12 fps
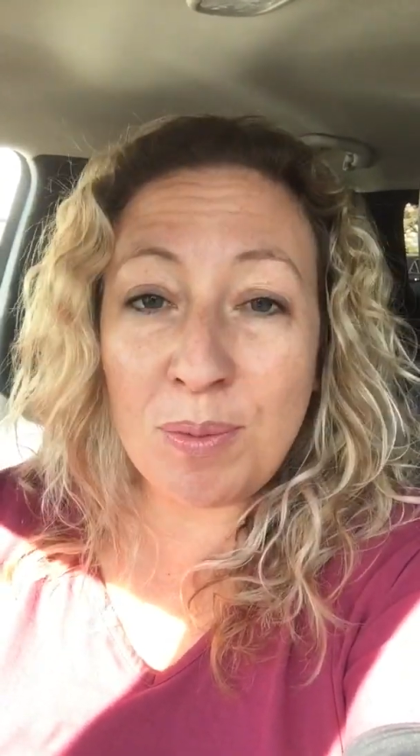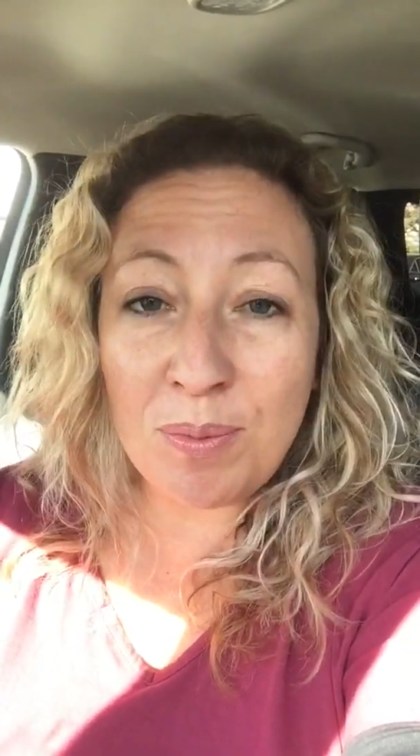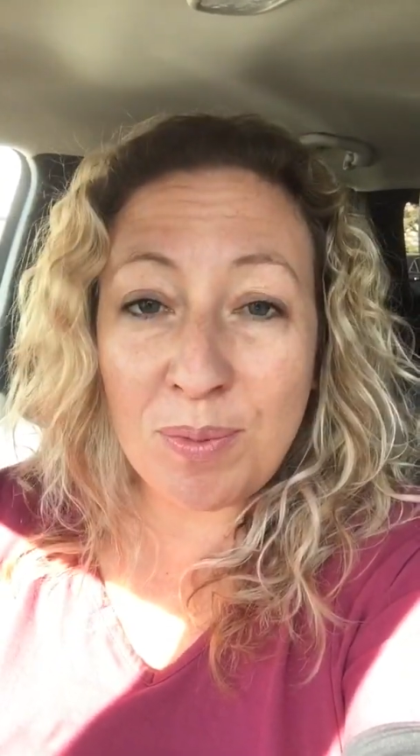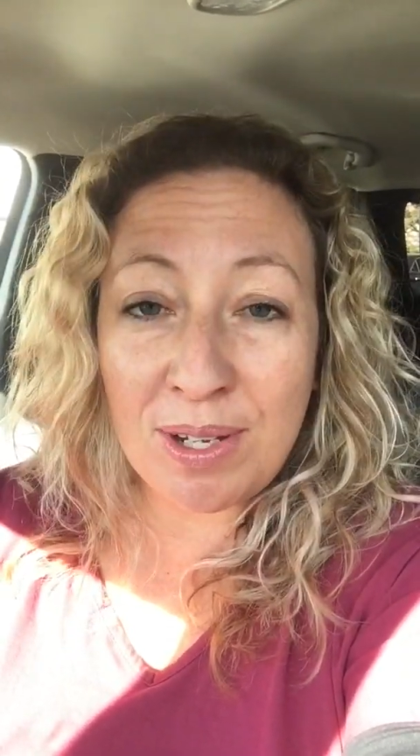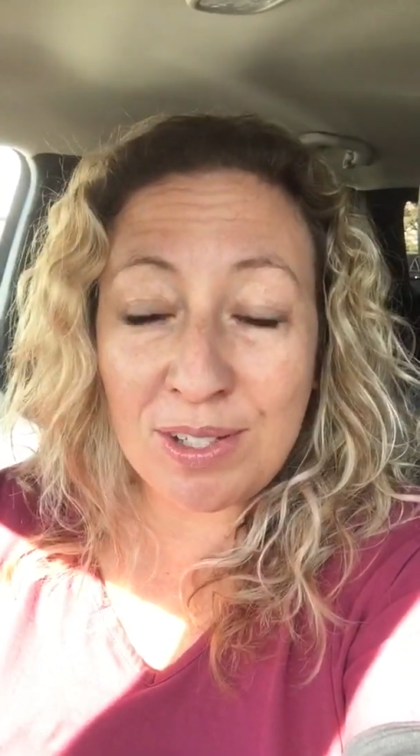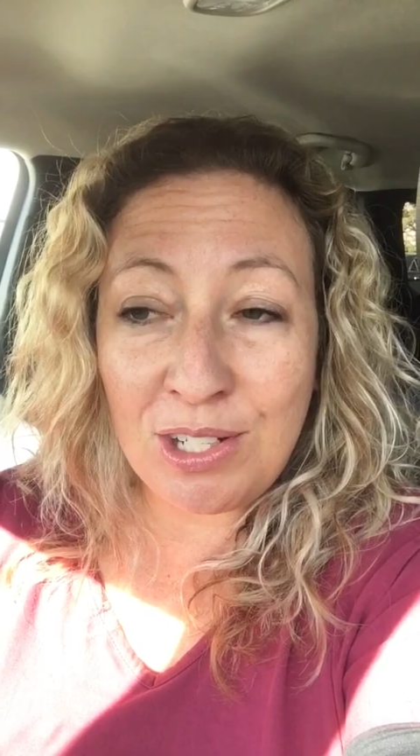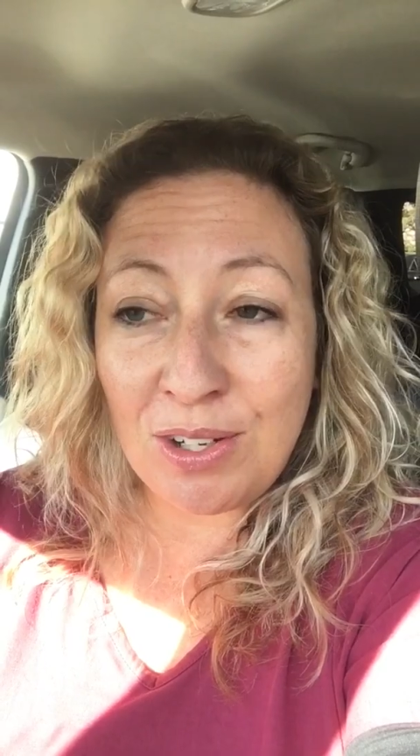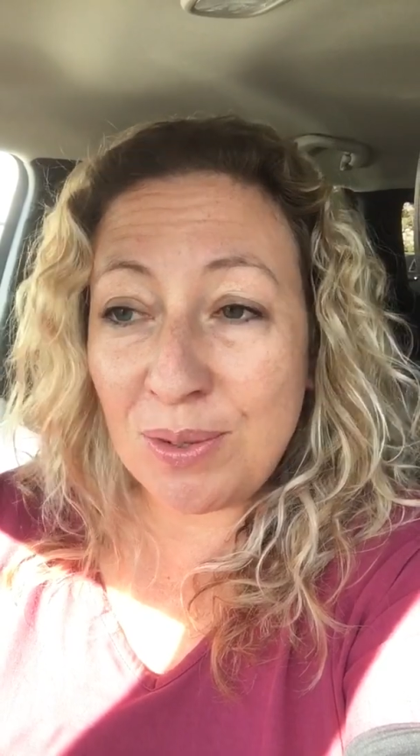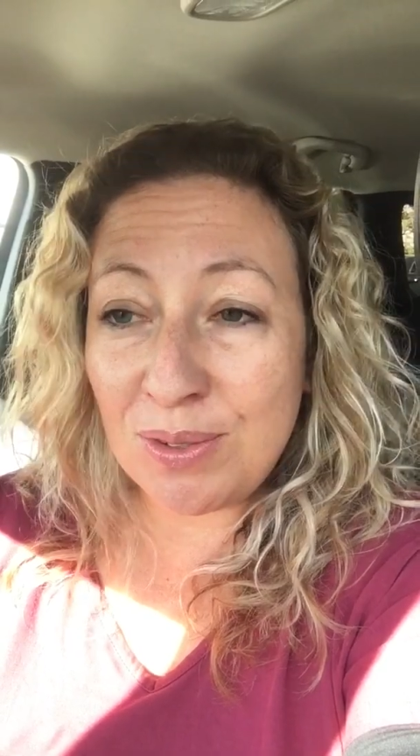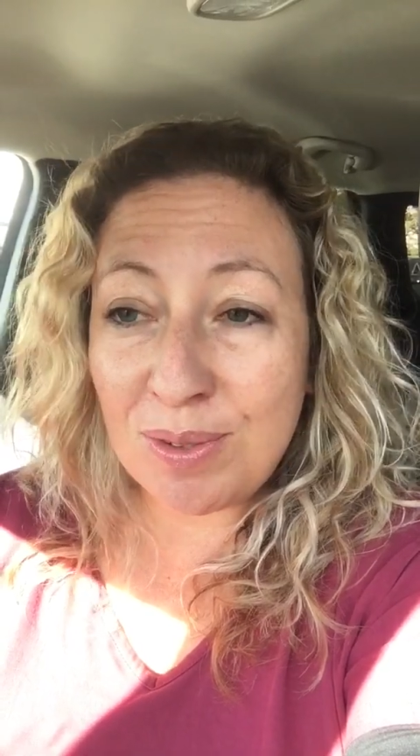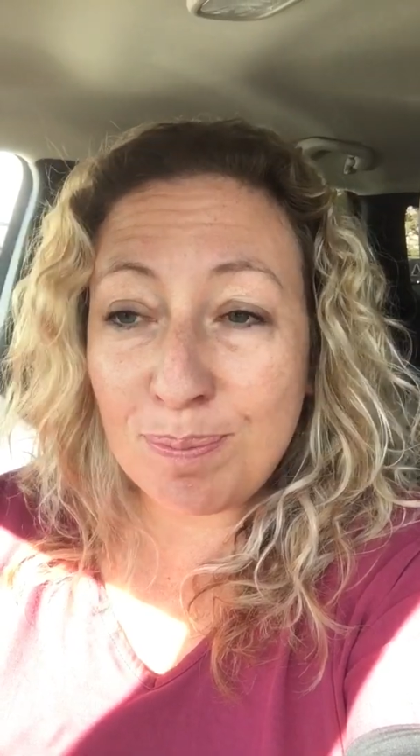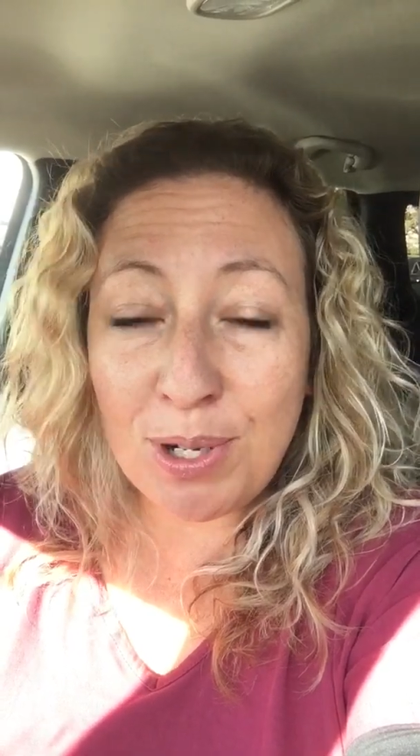
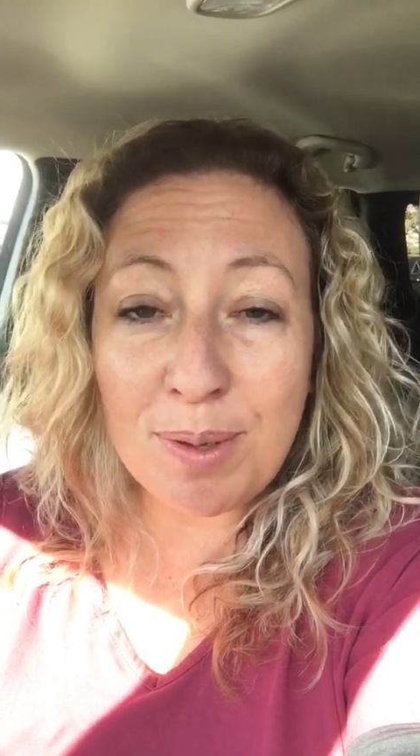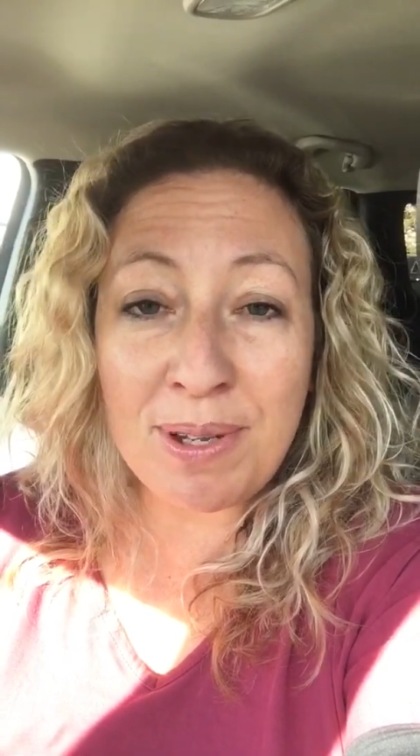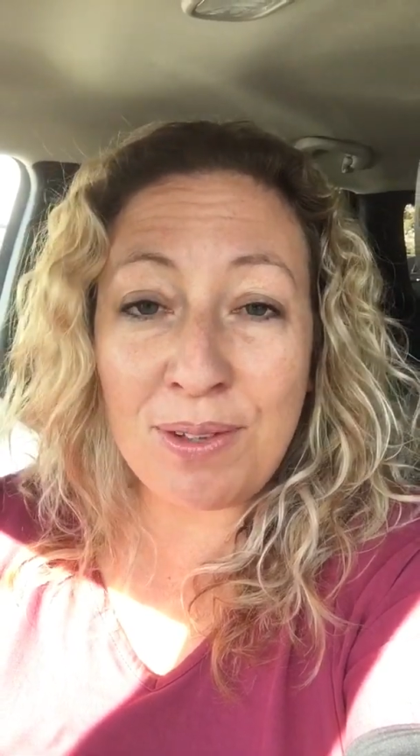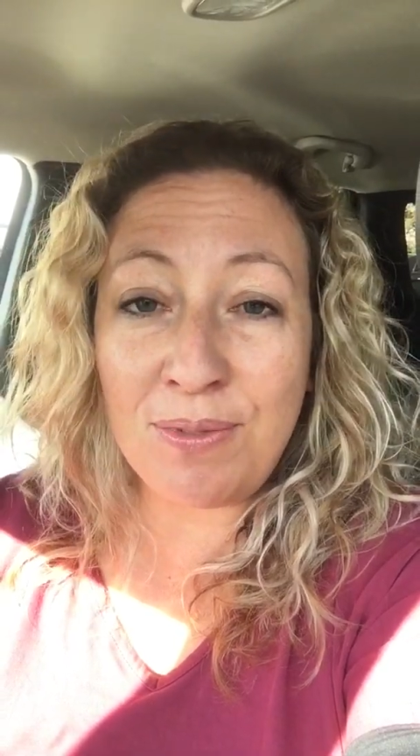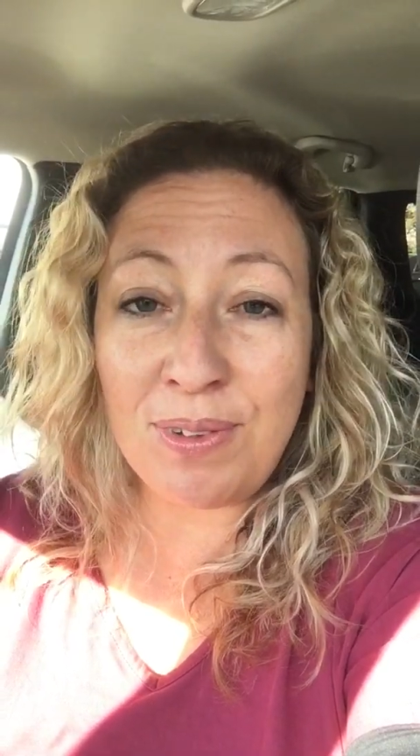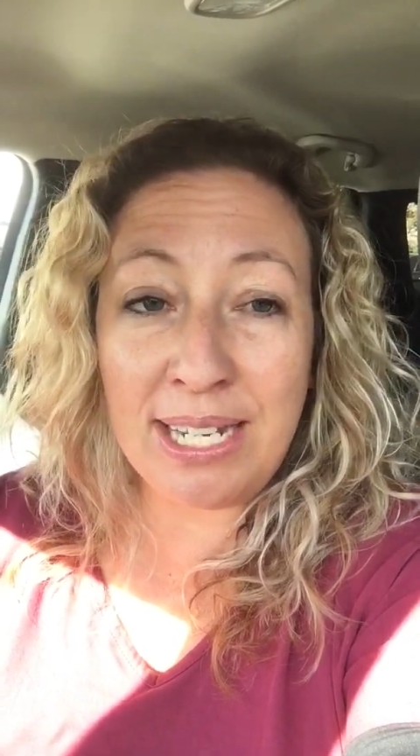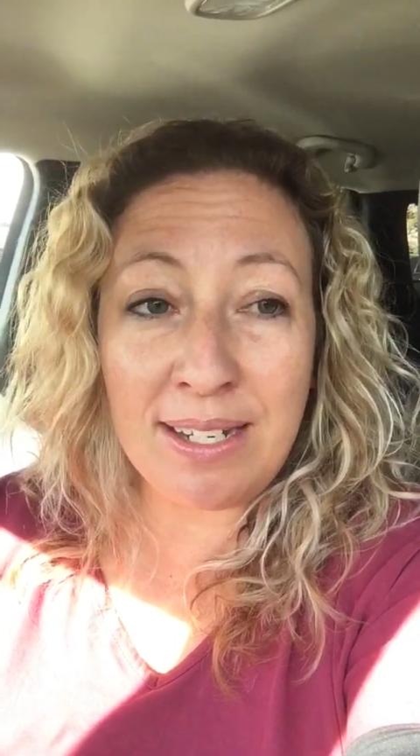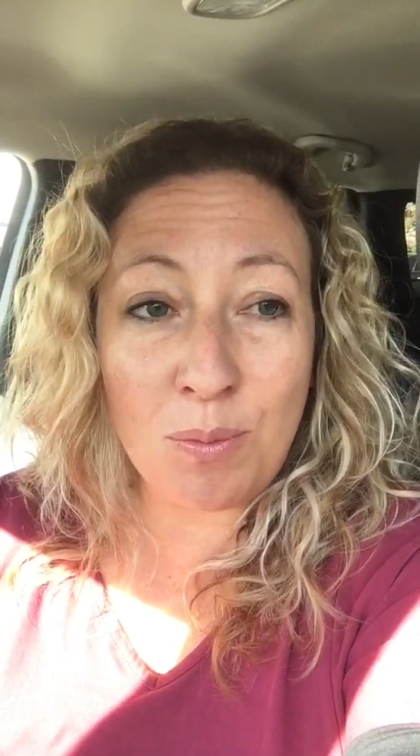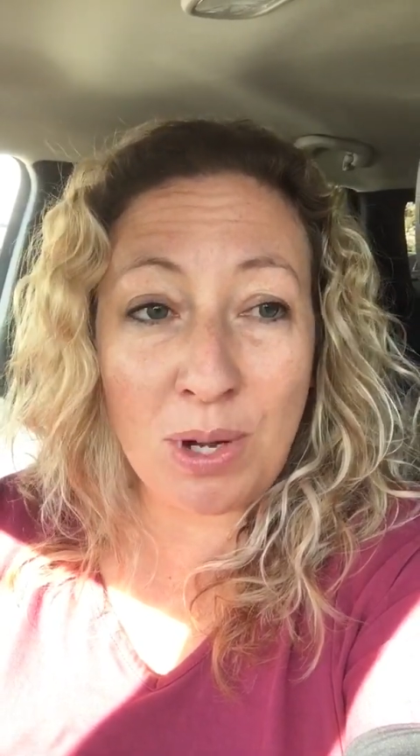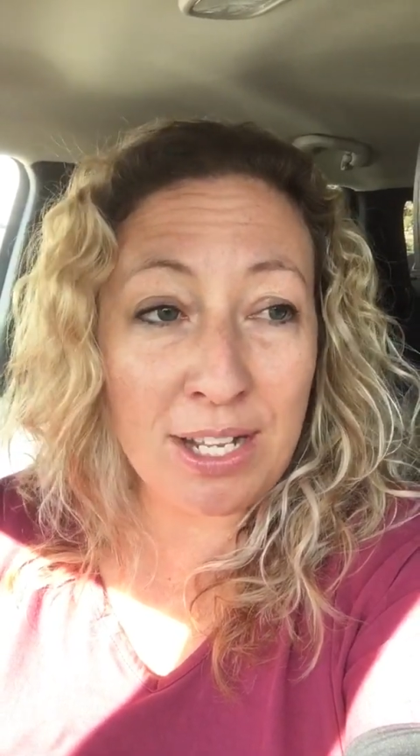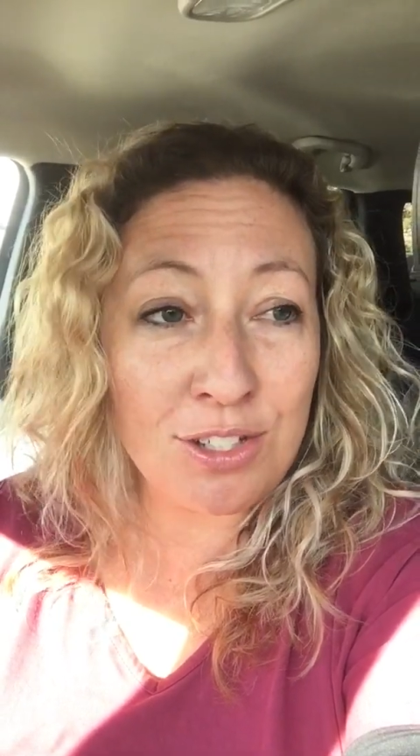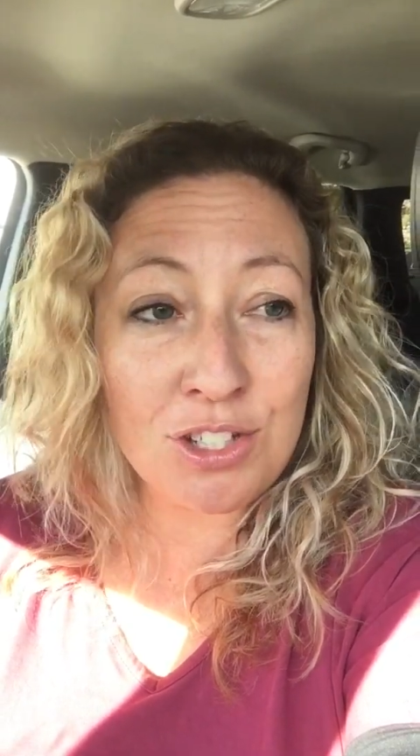and put up my feet and
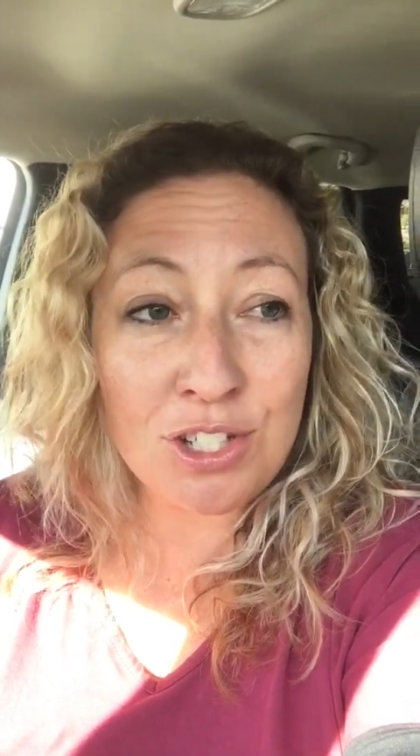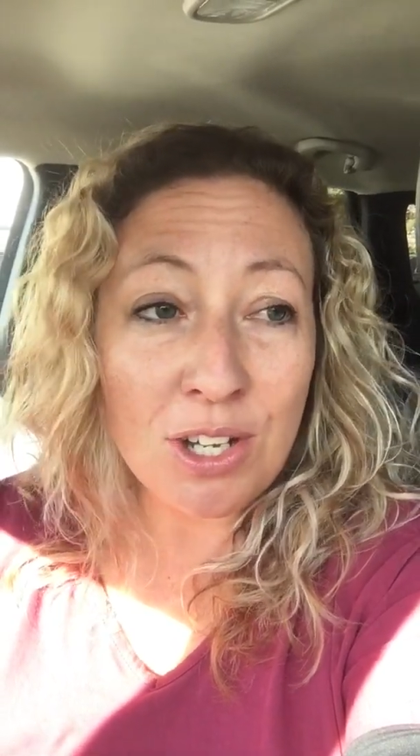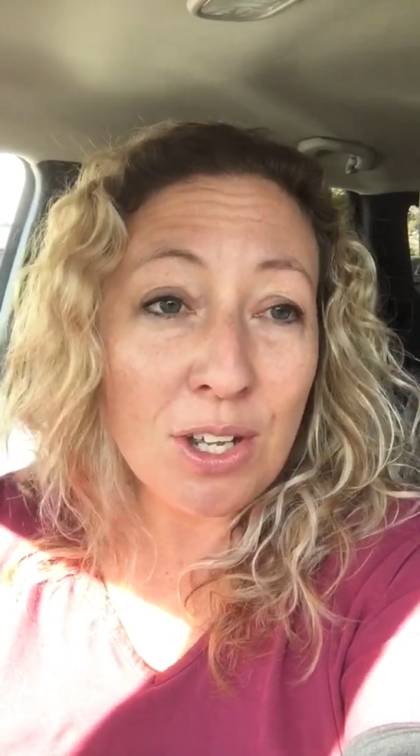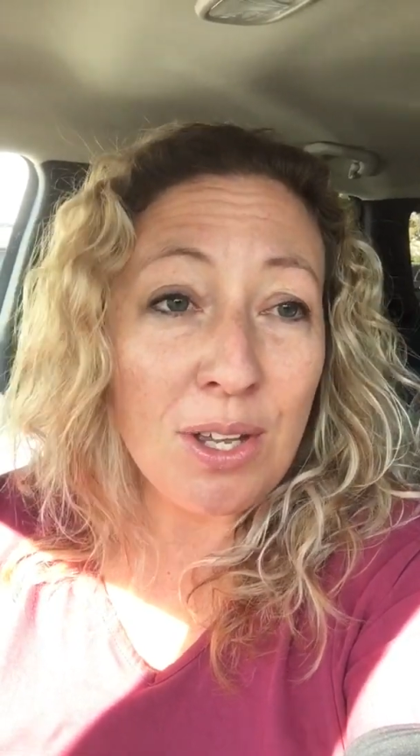watch